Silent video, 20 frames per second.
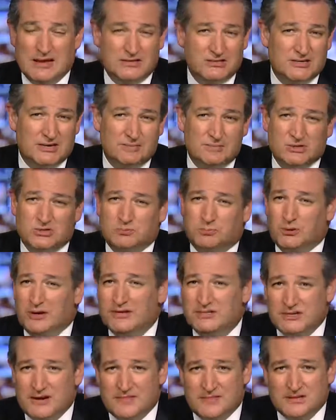I said, Mister
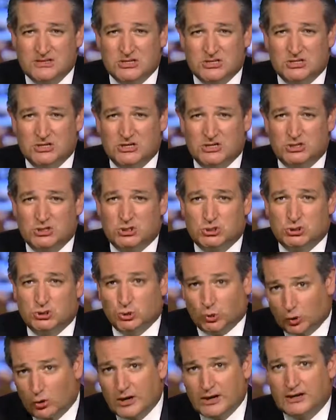President, this is an
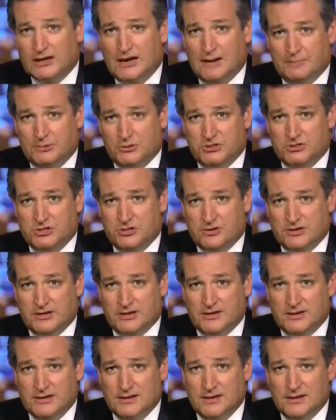historic
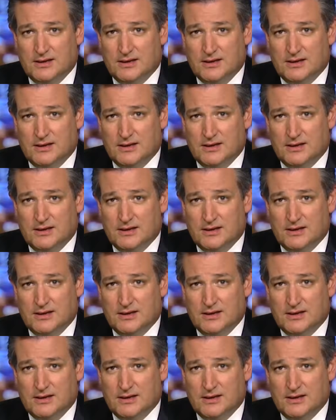opportunity.